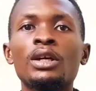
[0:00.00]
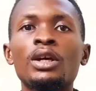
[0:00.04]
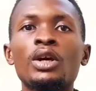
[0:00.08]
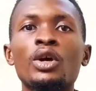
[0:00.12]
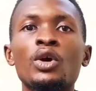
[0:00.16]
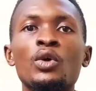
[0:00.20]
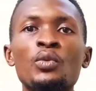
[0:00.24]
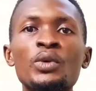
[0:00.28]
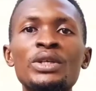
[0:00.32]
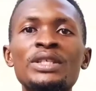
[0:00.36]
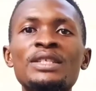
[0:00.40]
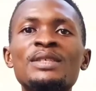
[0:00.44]

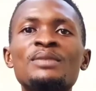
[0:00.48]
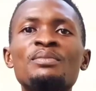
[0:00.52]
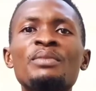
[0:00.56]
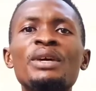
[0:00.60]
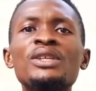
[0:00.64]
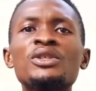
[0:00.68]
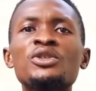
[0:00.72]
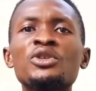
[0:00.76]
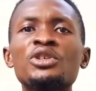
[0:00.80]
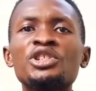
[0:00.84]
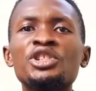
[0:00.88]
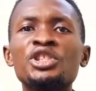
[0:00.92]
With his
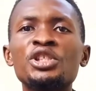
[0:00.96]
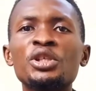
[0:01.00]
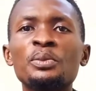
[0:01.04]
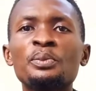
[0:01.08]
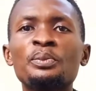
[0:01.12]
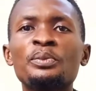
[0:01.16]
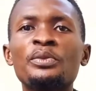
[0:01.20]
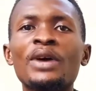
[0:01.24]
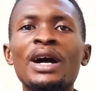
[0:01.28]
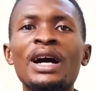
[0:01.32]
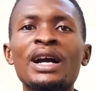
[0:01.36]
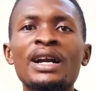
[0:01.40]
mentorship
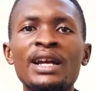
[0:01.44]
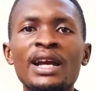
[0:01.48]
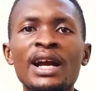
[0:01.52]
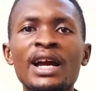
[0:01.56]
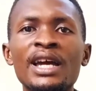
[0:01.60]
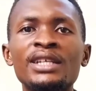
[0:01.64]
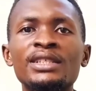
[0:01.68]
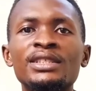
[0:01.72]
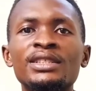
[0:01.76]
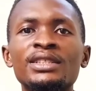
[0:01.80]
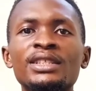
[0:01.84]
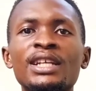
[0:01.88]
and
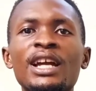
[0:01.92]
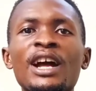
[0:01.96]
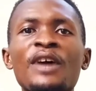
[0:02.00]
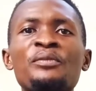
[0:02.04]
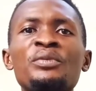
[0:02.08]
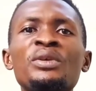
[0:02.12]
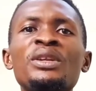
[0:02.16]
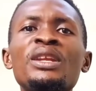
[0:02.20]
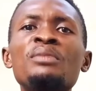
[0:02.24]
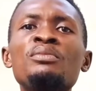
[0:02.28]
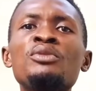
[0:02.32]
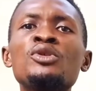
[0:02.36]
guide,
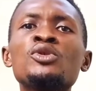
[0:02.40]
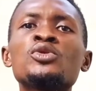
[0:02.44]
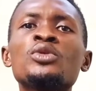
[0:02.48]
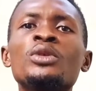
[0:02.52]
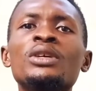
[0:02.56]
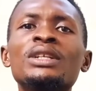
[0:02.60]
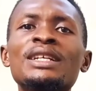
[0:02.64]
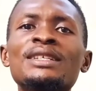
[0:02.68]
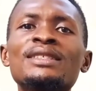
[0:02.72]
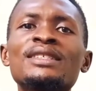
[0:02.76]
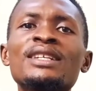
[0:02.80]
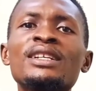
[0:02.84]
I've been able to
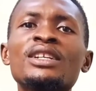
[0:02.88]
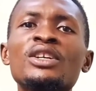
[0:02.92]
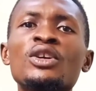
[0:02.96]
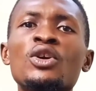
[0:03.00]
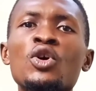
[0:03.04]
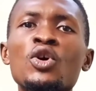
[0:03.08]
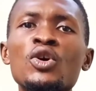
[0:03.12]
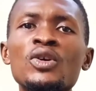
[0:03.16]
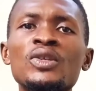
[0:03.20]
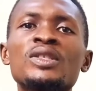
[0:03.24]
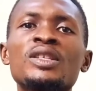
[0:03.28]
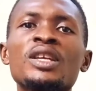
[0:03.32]
understand the
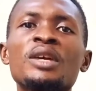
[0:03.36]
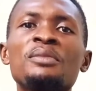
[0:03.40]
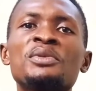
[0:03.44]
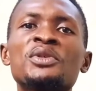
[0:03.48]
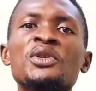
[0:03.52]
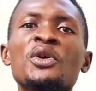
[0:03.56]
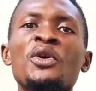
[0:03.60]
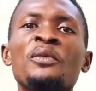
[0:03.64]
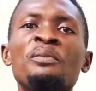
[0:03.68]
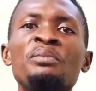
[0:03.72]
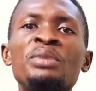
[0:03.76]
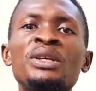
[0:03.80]

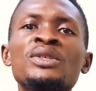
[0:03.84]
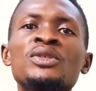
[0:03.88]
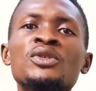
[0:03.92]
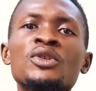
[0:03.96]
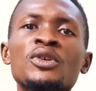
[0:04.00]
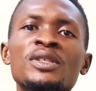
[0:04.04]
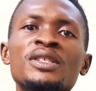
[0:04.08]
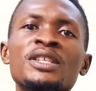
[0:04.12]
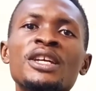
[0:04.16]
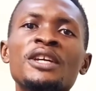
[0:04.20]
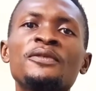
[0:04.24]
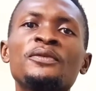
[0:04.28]
concept of being
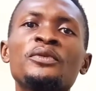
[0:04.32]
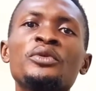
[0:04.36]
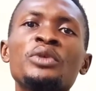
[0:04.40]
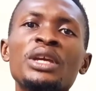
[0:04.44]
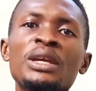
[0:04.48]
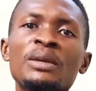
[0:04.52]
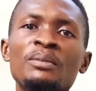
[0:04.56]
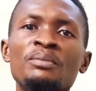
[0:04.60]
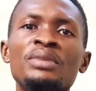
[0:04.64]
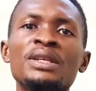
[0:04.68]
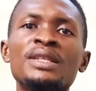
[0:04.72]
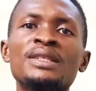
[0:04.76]
successful
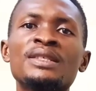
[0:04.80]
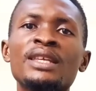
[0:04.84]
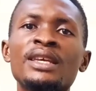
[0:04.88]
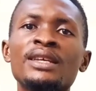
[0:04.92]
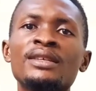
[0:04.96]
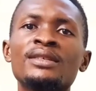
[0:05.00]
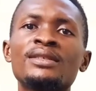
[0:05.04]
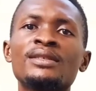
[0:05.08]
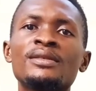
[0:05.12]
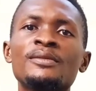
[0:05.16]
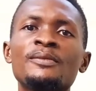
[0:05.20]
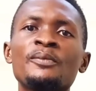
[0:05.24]
in
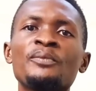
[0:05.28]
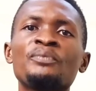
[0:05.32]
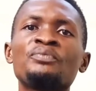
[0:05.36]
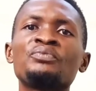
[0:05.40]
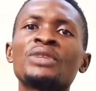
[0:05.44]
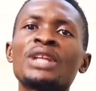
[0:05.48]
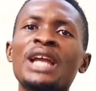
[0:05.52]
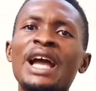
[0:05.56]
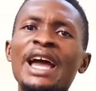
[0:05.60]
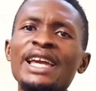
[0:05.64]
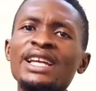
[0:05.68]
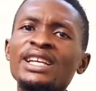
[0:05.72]
business.
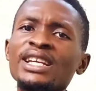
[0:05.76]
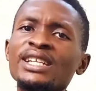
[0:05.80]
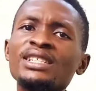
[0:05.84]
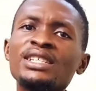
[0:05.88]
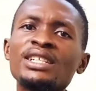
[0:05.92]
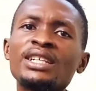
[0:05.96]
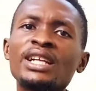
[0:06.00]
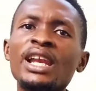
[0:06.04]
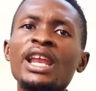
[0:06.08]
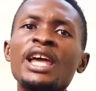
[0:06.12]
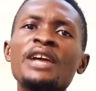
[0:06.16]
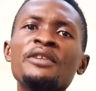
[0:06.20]
I
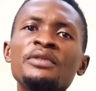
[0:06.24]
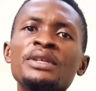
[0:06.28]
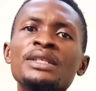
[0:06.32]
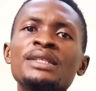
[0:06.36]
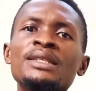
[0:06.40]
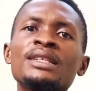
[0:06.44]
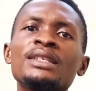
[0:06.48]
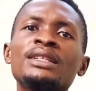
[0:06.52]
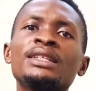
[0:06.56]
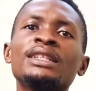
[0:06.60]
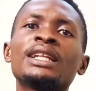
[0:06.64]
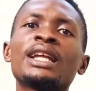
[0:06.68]
gained
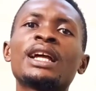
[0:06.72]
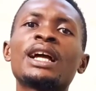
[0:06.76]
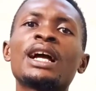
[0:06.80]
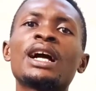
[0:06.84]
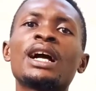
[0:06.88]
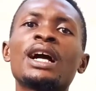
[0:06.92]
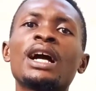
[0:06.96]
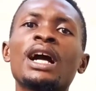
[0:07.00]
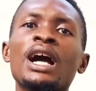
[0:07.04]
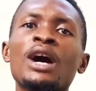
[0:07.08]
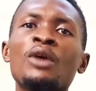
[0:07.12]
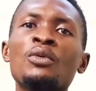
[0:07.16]
clarity
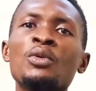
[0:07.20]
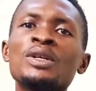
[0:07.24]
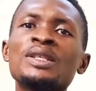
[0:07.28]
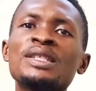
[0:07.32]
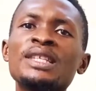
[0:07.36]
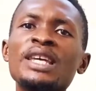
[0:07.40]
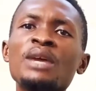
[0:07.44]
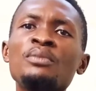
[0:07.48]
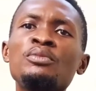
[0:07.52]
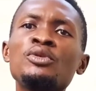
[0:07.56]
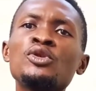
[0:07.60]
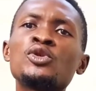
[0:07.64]
and
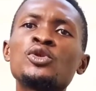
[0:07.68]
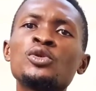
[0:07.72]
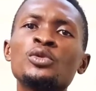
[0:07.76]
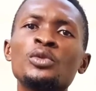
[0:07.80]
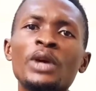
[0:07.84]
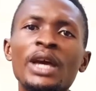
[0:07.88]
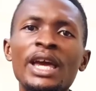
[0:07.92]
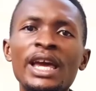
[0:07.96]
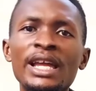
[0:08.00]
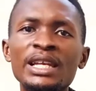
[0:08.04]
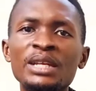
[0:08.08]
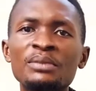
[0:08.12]
was able to
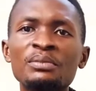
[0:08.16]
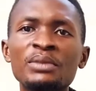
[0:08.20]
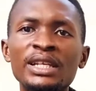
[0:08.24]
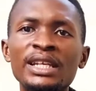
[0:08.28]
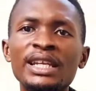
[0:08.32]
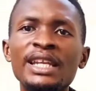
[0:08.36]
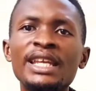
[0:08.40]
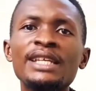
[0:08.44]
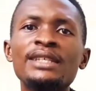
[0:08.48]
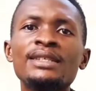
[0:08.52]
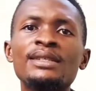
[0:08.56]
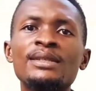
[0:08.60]

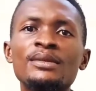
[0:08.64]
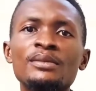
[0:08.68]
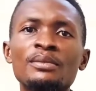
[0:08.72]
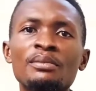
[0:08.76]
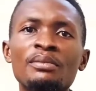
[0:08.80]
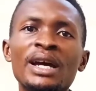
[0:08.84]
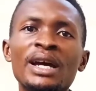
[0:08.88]
eliminate my